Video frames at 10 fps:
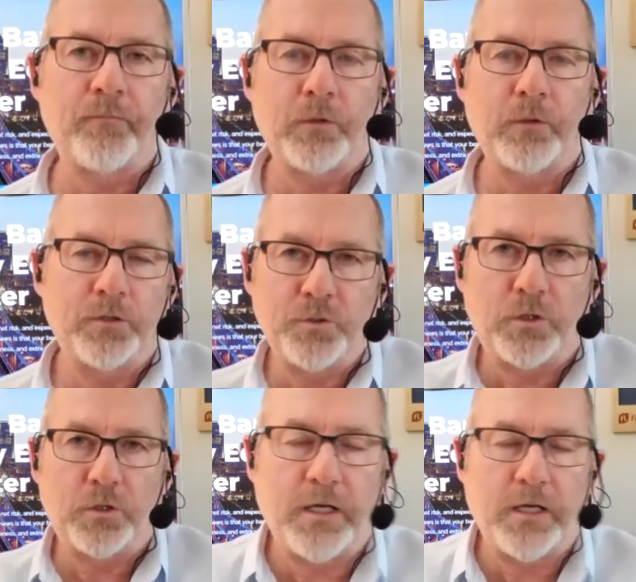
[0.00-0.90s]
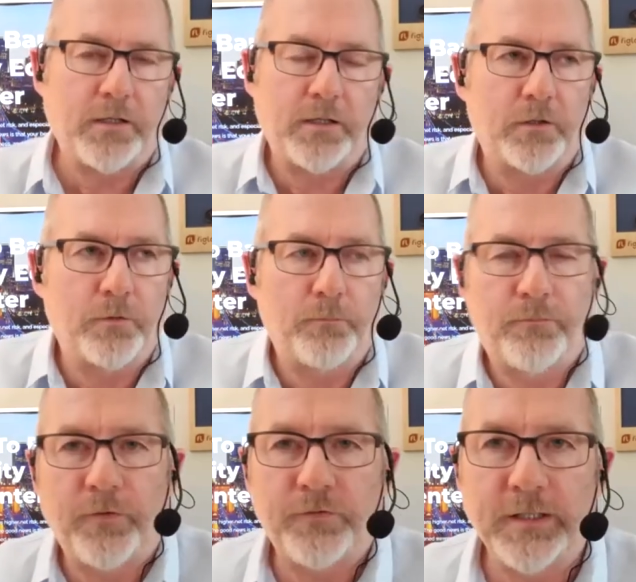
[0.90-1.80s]
which works out, I don't know,
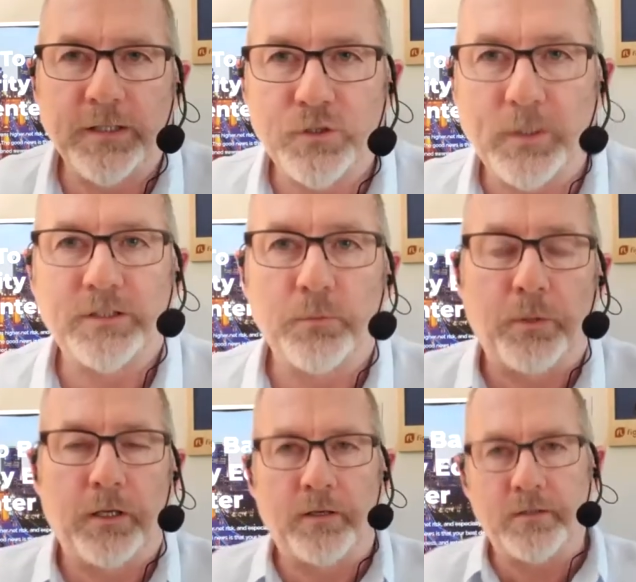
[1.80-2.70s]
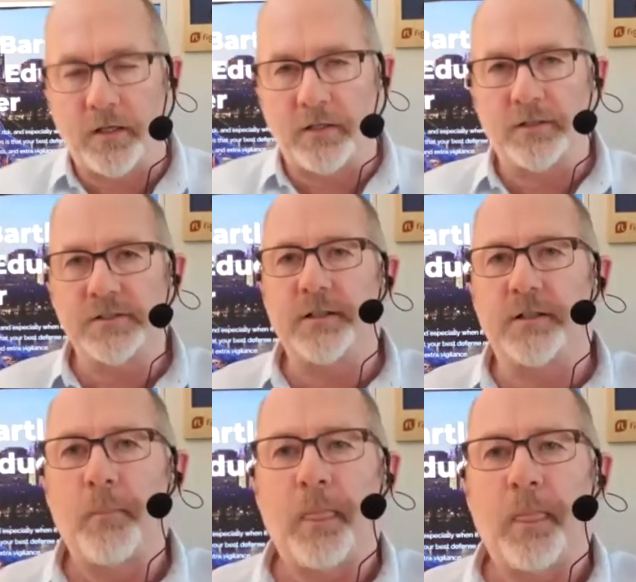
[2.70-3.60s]
15, 20 billion dollars a
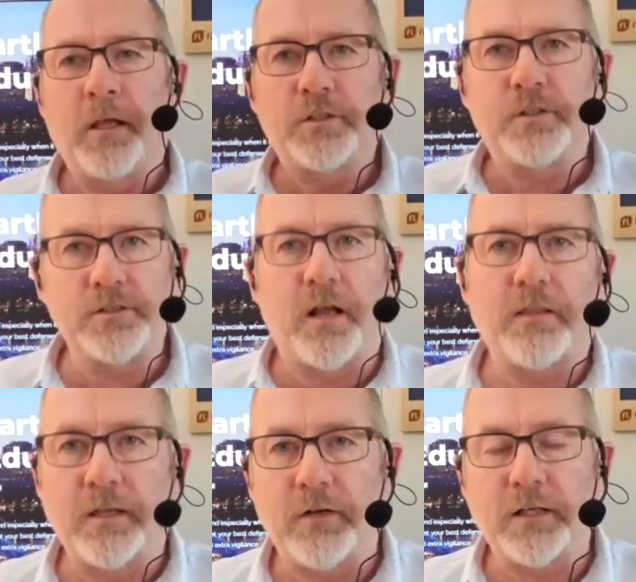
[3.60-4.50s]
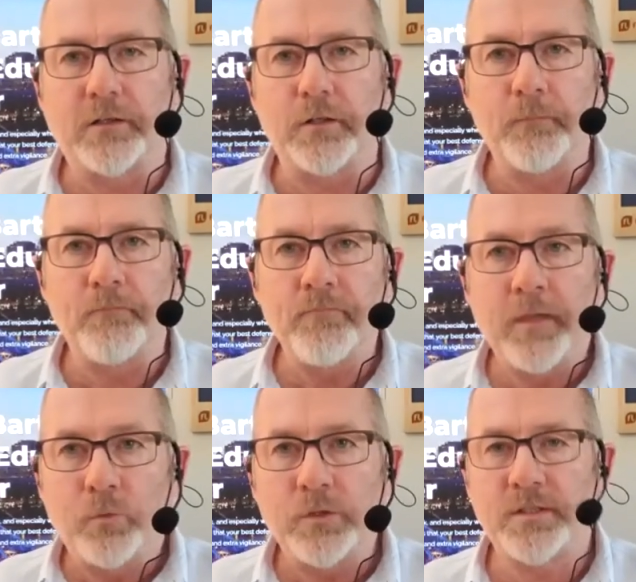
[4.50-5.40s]
year. So it's not theoretical.
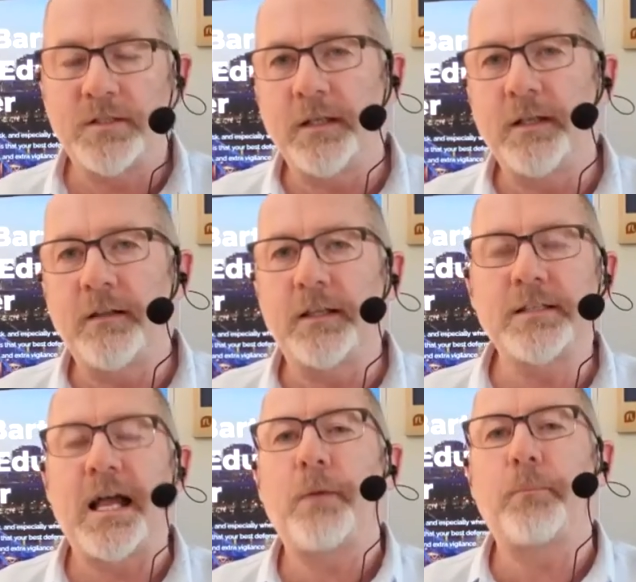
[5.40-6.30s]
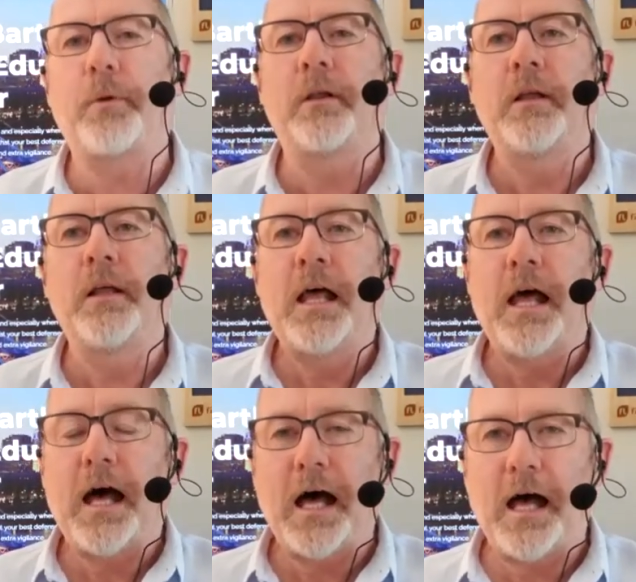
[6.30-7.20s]
We're seeing this happen.
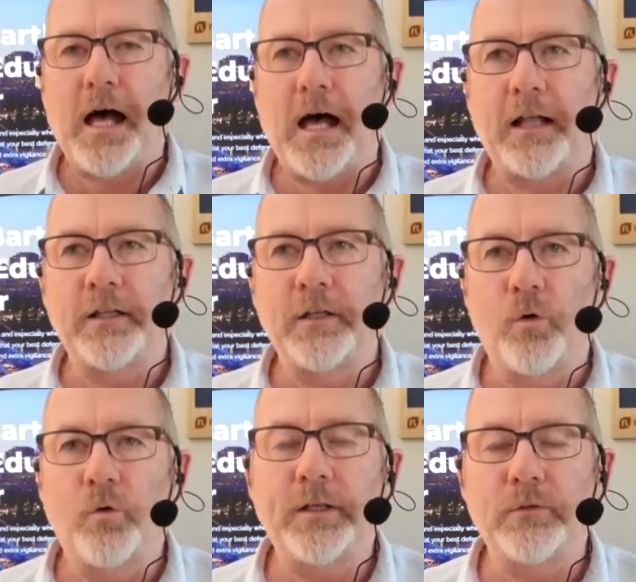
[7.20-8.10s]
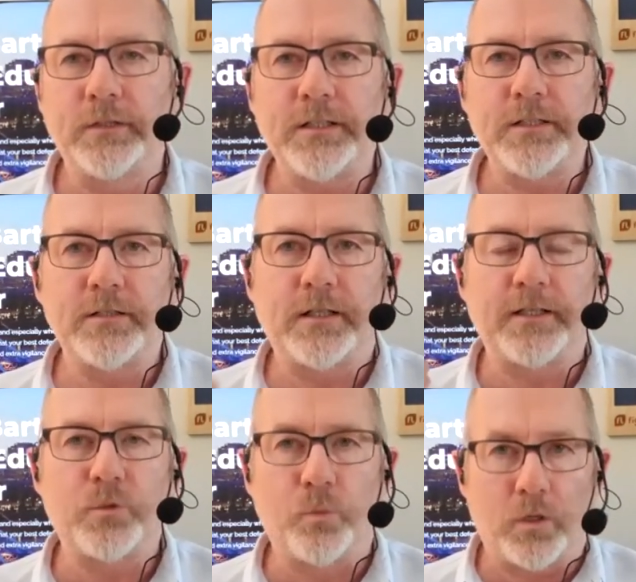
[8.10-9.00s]
And the only reason that
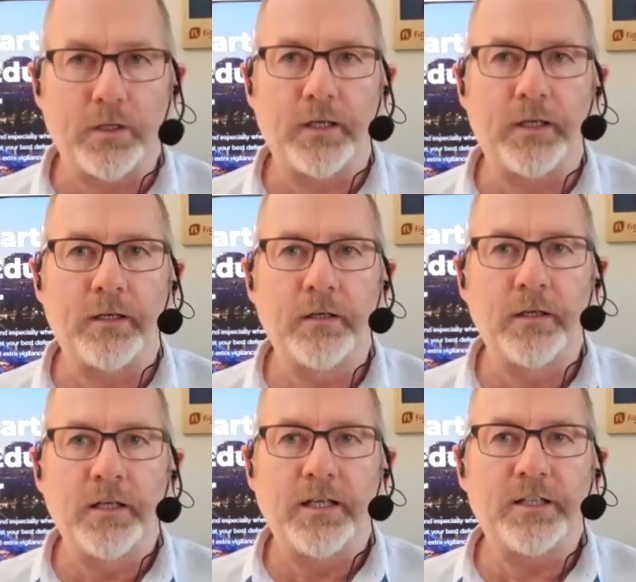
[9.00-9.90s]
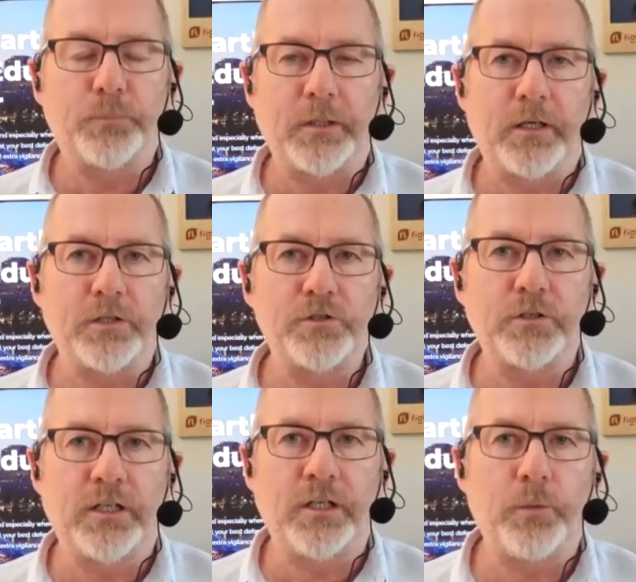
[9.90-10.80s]
it's working is because you
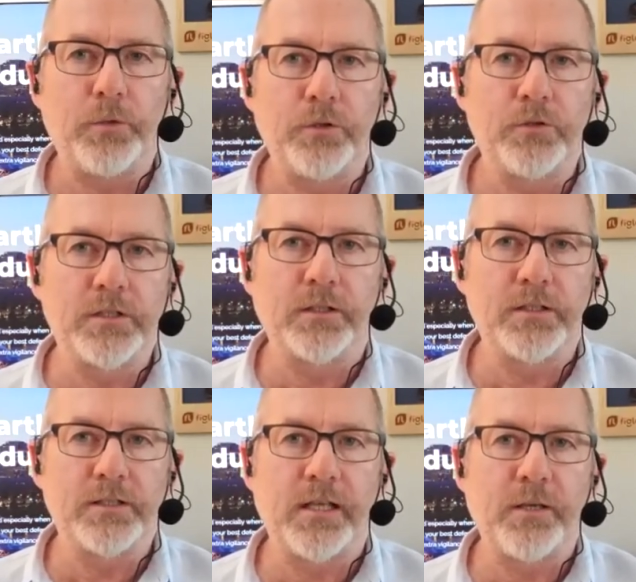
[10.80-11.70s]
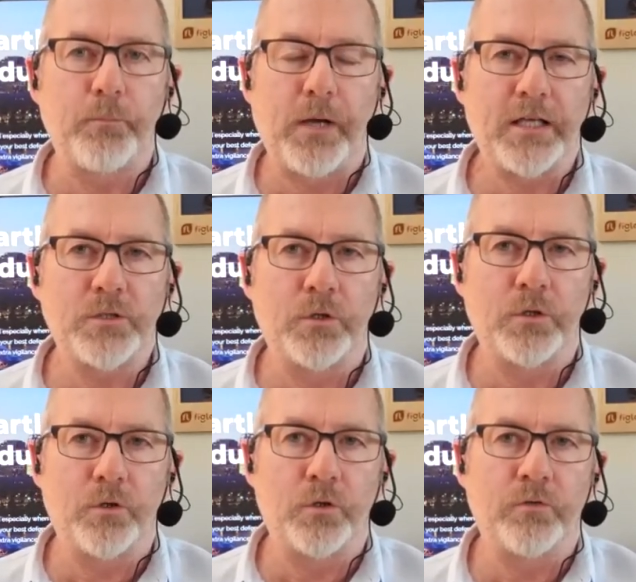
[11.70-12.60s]
keep using the same password
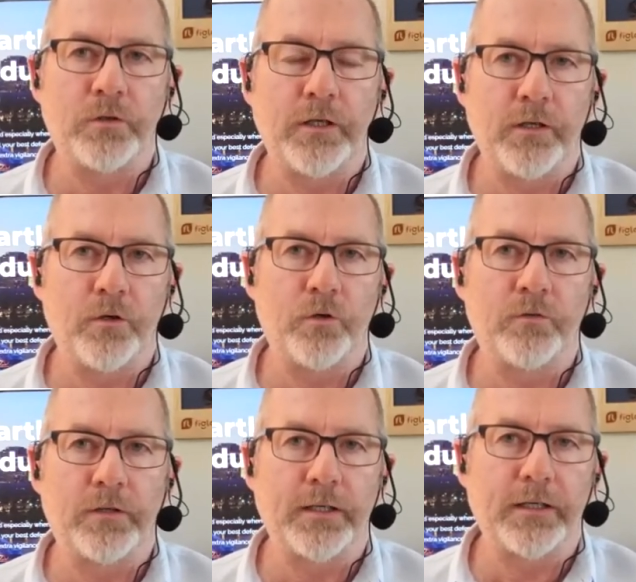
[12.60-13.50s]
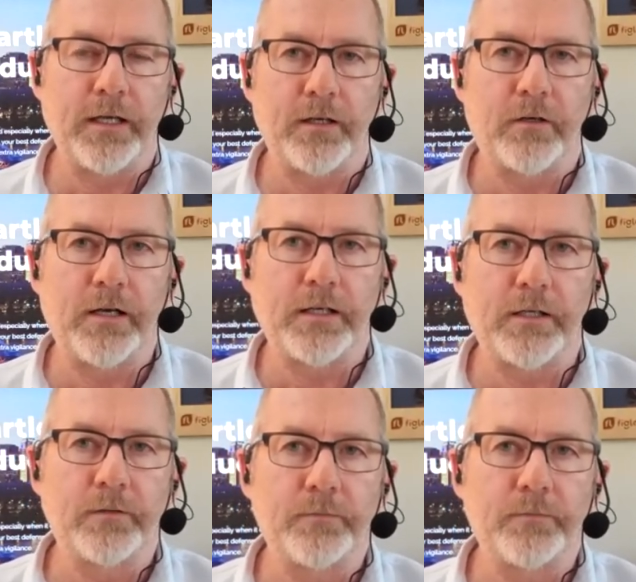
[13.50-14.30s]
over and over again, correct?